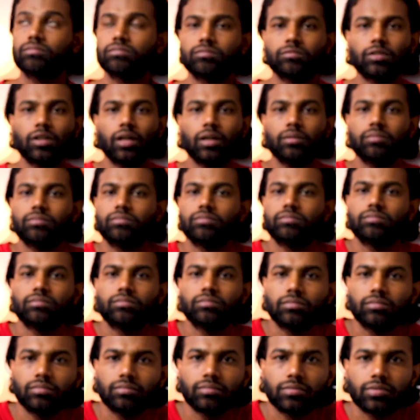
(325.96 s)
Well,
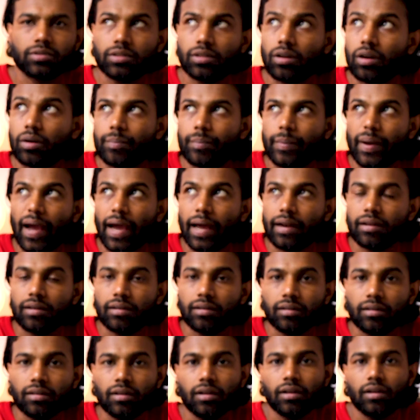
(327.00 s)
it's not bad.
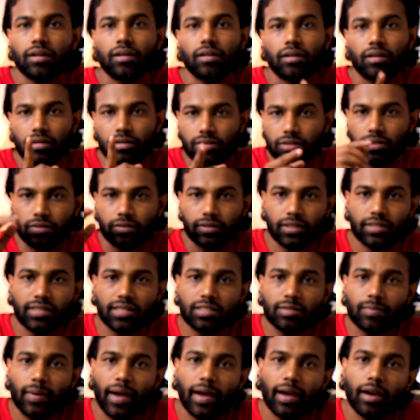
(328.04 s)
So this
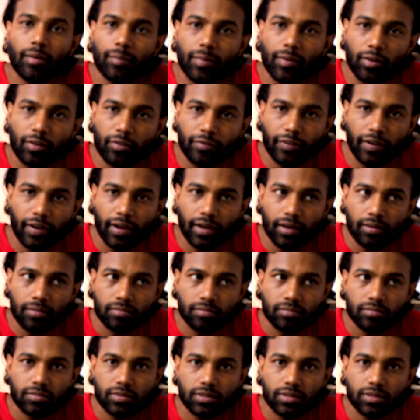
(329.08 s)
is my air purifier,